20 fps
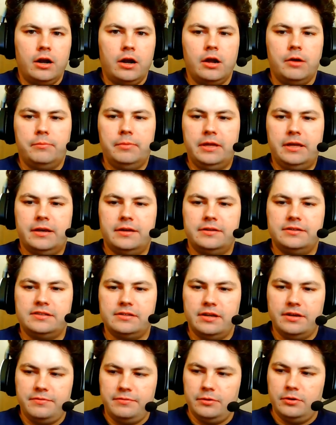Because
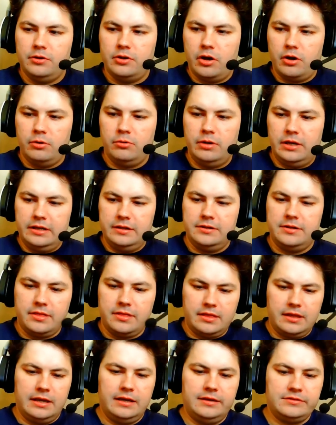if you go into
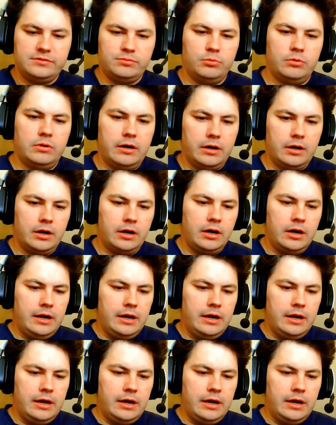things where